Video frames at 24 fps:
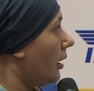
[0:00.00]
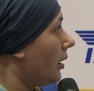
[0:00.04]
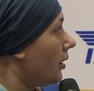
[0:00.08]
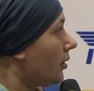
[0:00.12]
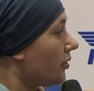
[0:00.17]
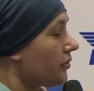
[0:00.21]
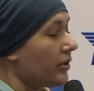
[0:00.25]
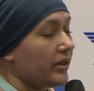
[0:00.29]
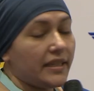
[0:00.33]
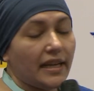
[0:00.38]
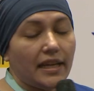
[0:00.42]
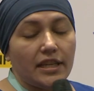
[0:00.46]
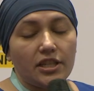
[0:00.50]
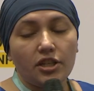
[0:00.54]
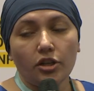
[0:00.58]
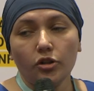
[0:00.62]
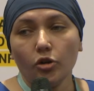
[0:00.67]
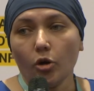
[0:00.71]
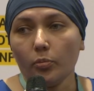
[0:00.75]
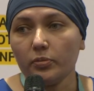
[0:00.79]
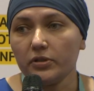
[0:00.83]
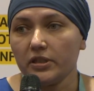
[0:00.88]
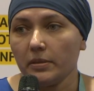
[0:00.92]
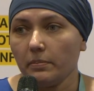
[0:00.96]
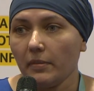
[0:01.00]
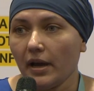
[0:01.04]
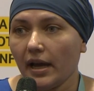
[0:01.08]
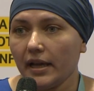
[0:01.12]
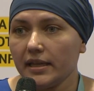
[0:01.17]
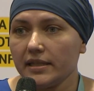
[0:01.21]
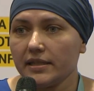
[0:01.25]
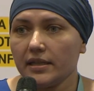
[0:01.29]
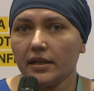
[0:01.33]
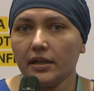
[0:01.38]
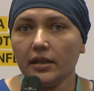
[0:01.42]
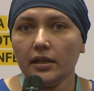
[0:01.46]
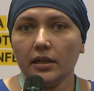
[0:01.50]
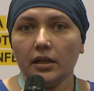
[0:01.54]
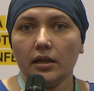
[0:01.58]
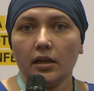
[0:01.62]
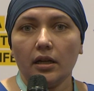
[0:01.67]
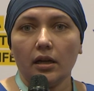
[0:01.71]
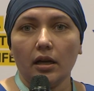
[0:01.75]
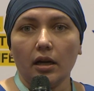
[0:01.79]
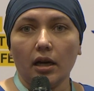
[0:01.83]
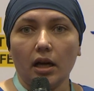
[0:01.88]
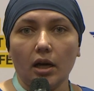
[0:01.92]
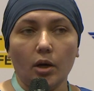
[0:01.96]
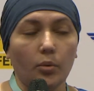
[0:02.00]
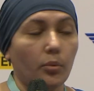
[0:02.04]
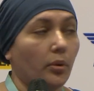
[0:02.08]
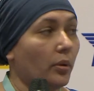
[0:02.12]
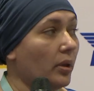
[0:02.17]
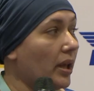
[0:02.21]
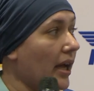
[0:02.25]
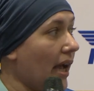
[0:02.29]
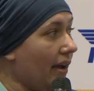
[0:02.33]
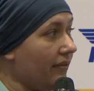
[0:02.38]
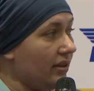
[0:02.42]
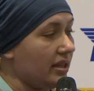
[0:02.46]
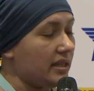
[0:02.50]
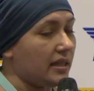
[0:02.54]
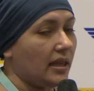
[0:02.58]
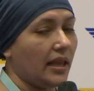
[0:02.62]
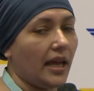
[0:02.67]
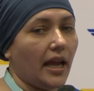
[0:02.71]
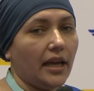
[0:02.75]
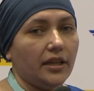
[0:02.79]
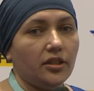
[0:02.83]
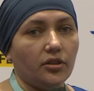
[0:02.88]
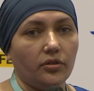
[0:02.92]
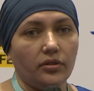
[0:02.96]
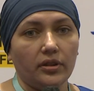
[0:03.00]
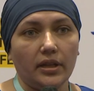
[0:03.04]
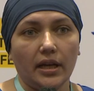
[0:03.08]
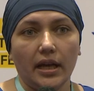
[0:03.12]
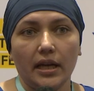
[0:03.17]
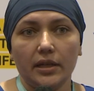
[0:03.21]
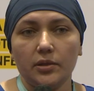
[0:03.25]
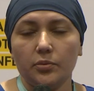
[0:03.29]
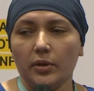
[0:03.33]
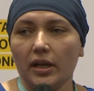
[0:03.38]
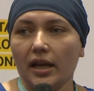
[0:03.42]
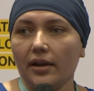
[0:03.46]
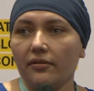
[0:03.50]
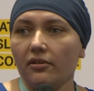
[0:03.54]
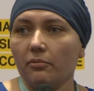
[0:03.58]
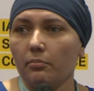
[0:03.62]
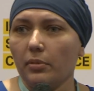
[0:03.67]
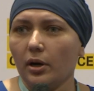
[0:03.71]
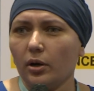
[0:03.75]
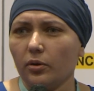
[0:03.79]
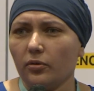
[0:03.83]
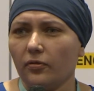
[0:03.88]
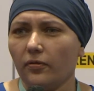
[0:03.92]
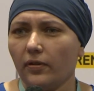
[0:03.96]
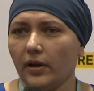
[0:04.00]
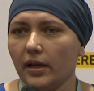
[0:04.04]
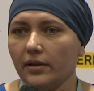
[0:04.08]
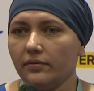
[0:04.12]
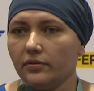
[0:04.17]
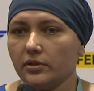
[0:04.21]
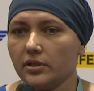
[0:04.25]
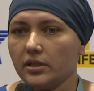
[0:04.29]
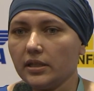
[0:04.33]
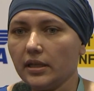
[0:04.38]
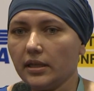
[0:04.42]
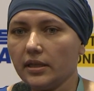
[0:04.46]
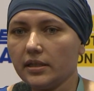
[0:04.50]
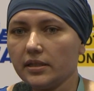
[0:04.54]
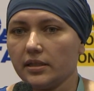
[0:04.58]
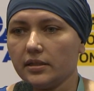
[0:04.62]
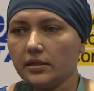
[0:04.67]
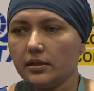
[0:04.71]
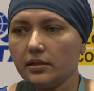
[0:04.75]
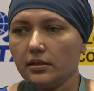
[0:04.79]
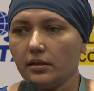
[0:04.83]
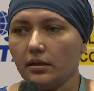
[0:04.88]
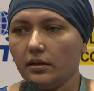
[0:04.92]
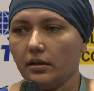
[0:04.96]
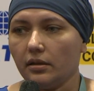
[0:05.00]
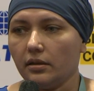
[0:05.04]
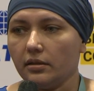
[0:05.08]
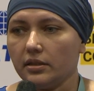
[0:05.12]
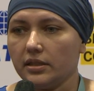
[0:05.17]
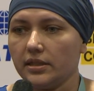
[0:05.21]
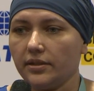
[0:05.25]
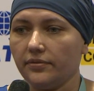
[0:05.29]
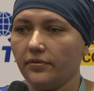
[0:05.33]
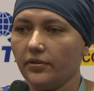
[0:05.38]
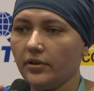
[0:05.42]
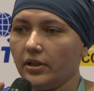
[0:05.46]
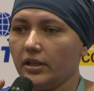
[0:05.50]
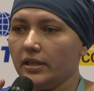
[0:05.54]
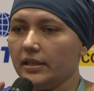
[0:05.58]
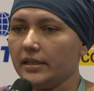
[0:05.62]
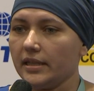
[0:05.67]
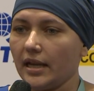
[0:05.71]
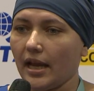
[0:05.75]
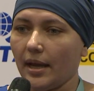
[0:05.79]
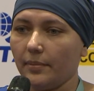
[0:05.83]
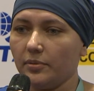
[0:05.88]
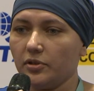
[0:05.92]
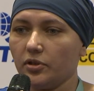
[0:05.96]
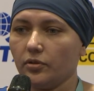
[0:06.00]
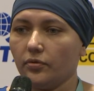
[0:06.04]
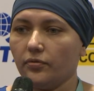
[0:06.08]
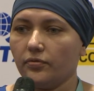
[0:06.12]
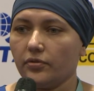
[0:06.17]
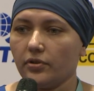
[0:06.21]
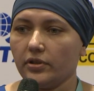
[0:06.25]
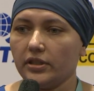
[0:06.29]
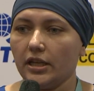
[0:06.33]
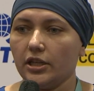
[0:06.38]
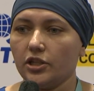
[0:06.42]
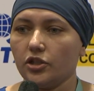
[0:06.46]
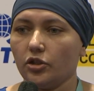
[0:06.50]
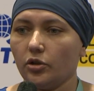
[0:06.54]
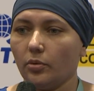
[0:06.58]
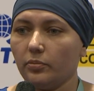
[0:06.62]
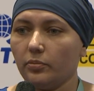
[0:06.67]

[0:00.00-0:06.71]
Rotation optimizer, we'll have a slide on that. We have about 5 or 6 different types of rotation